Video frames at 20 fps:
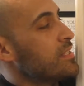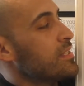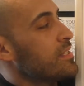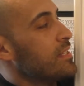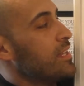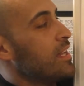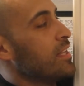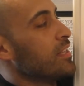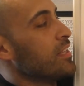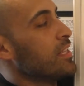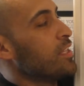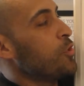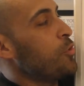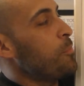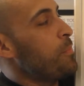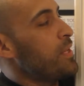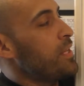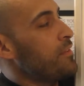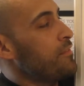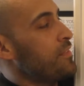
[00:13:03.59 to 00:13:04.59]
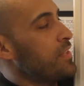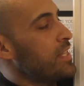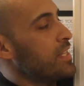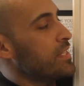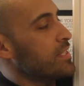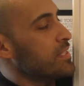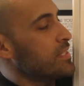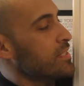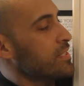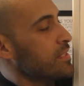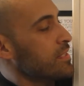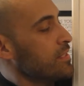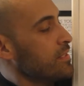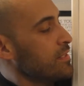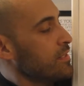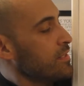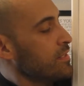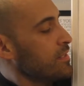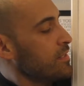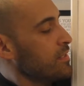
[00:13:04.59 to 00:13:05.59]
a little bit of this
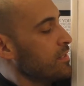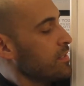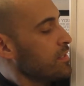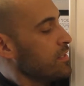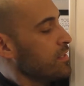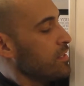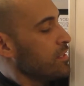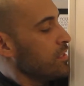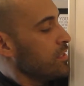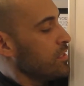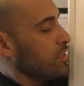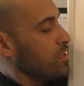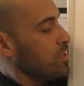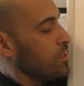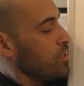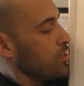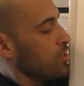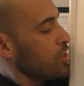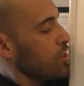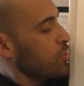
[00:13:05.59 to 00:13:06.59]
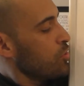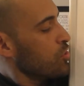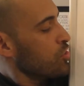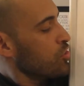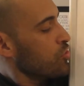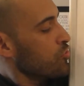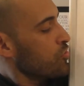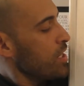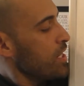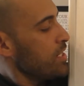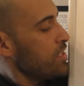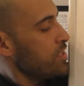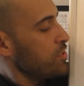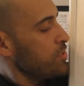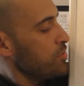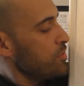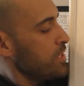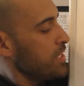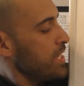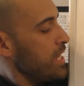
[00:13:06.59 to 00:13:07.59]
goes straight
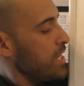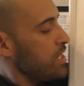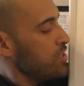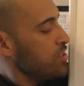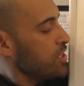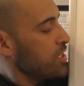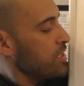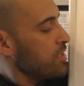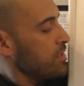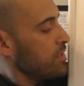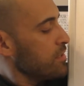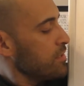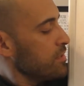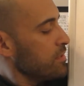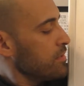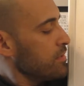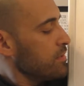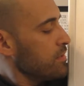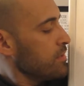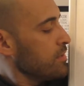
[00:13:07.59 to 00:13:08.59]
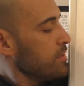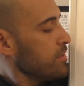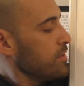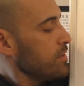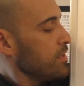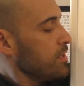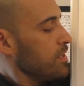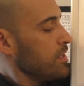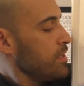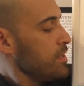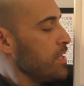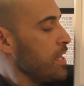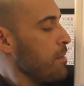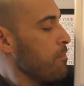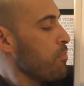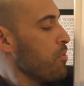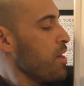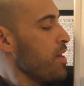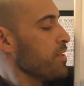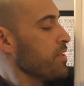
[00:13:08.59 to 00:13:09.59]
to the agent that
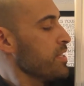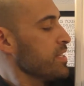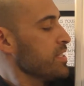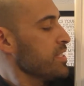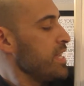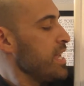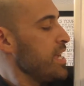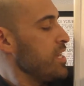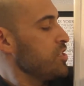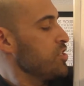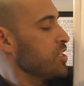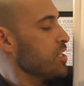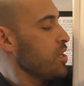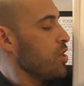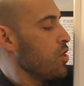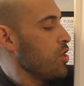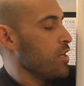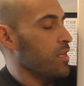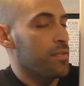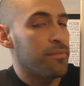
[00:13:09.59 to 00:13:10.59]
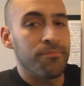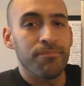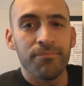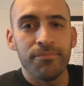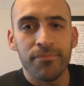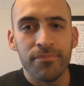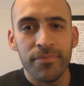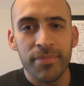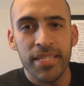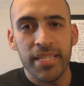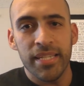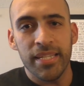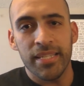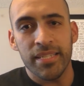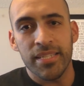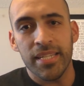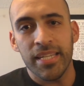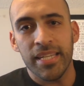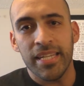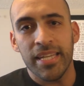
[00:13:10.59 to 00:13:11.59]
brought this agent on to
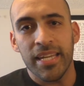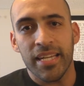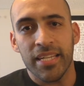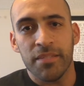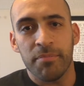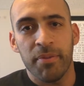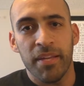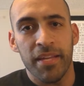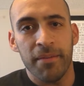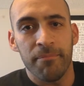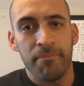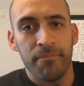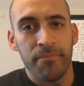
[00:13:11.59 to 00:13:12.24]
EXP.